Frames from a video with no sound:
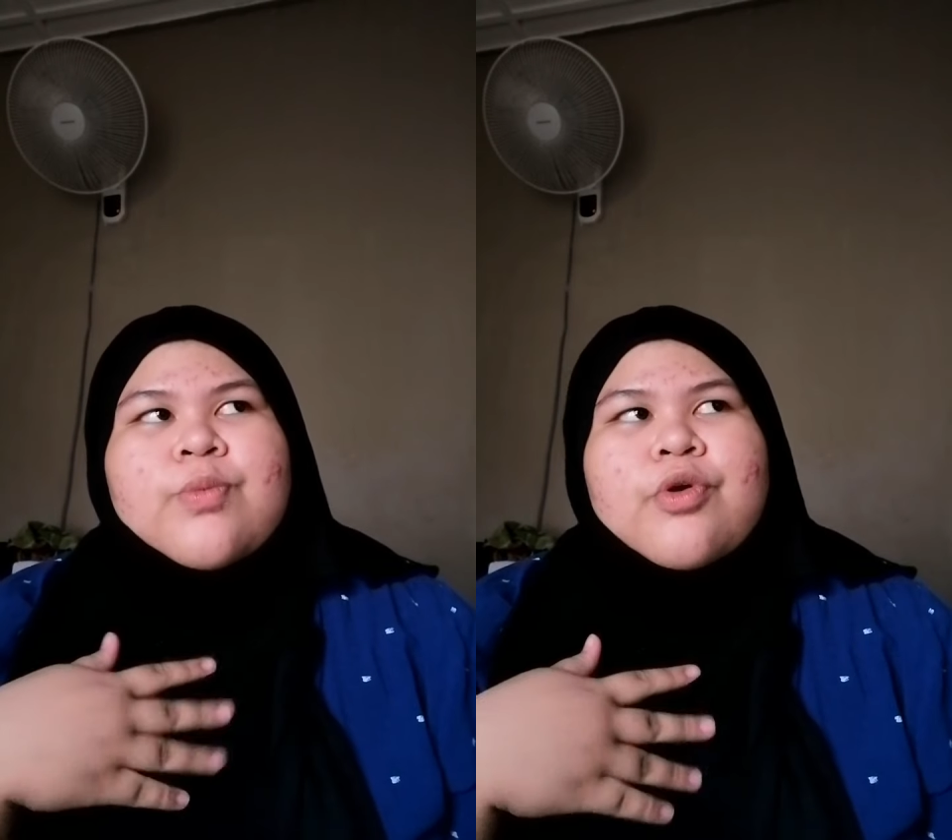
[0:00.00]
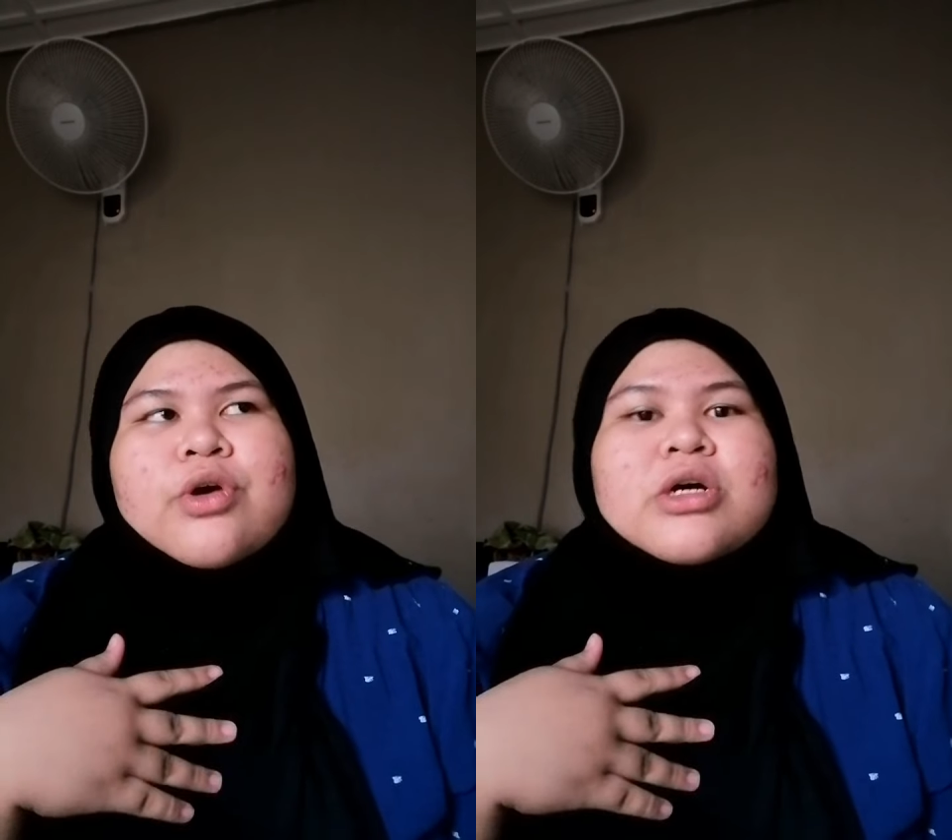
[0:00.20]

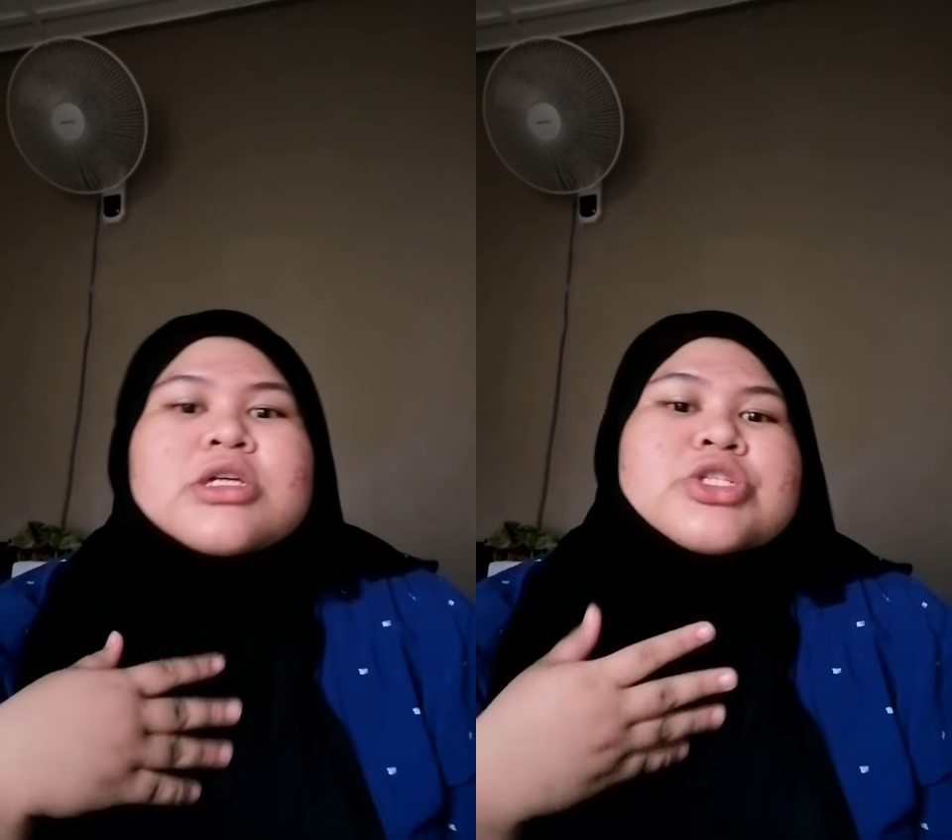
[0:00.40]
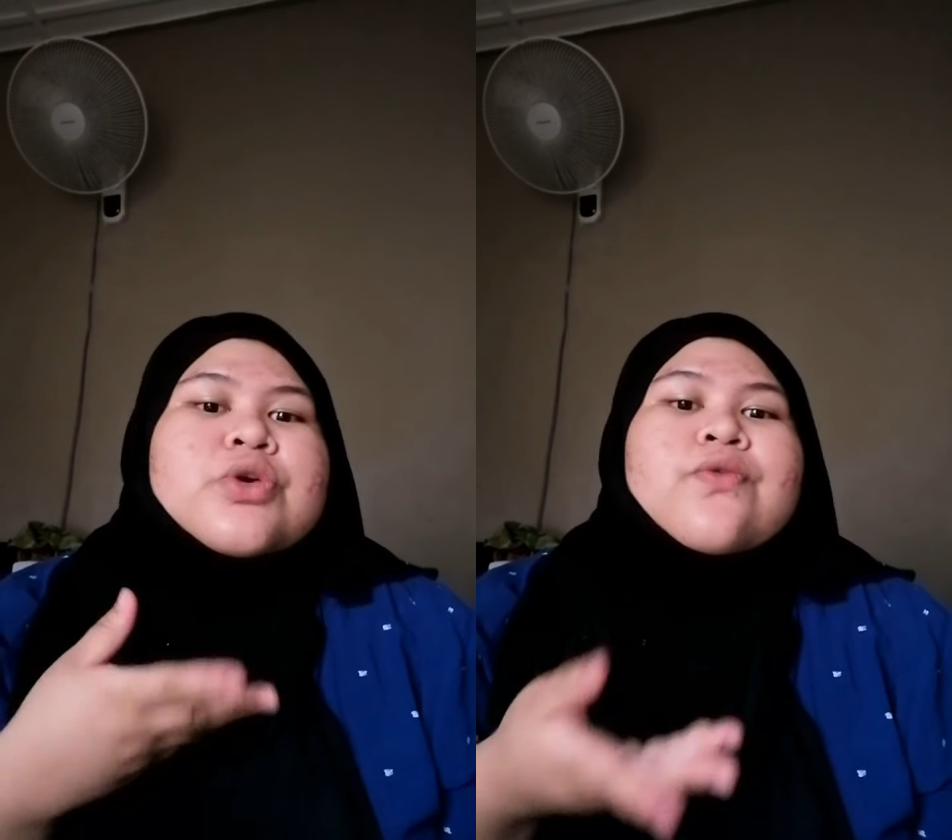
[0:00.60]
pour
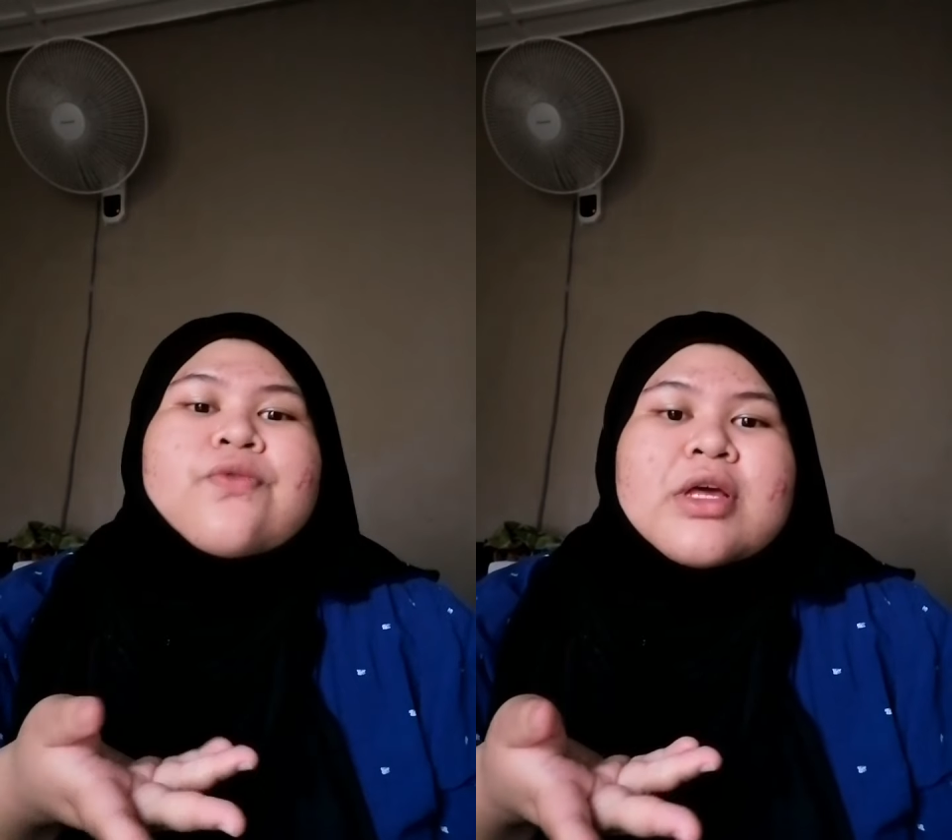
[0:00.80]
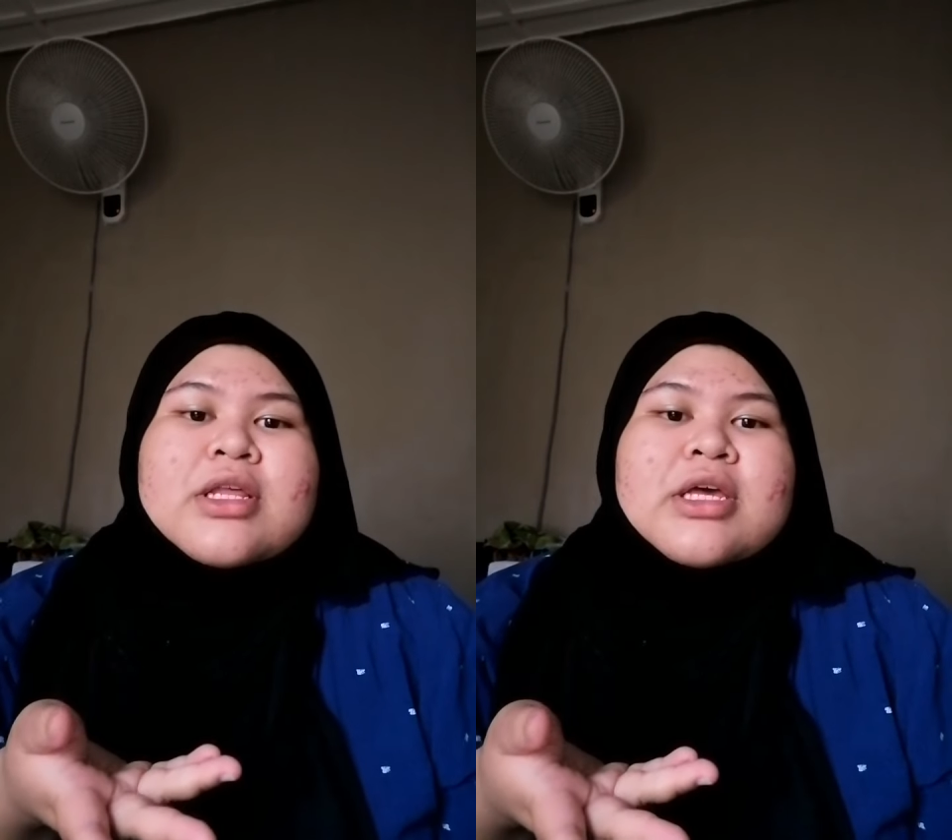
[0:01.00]
her true
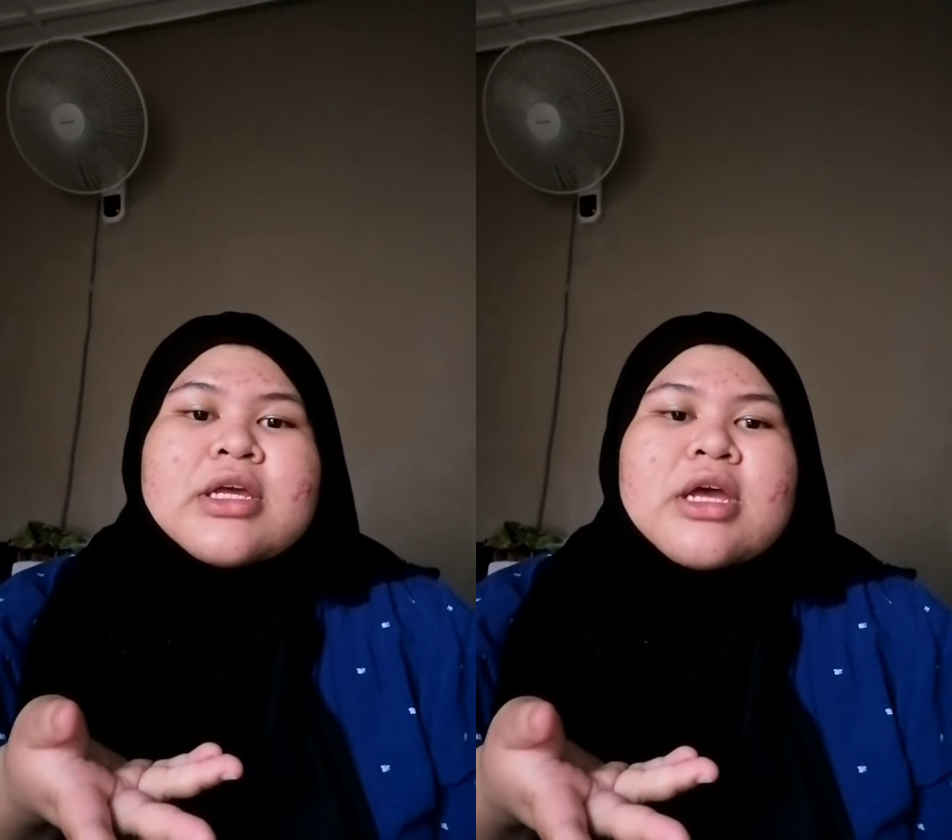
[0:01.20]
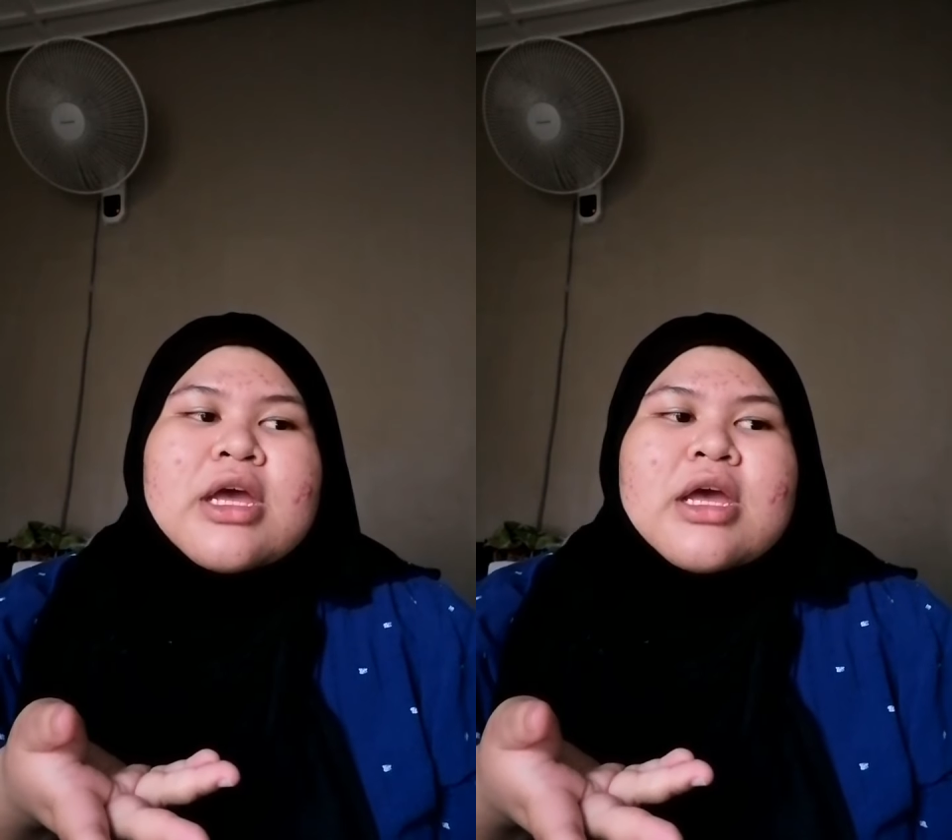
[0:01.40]
feeling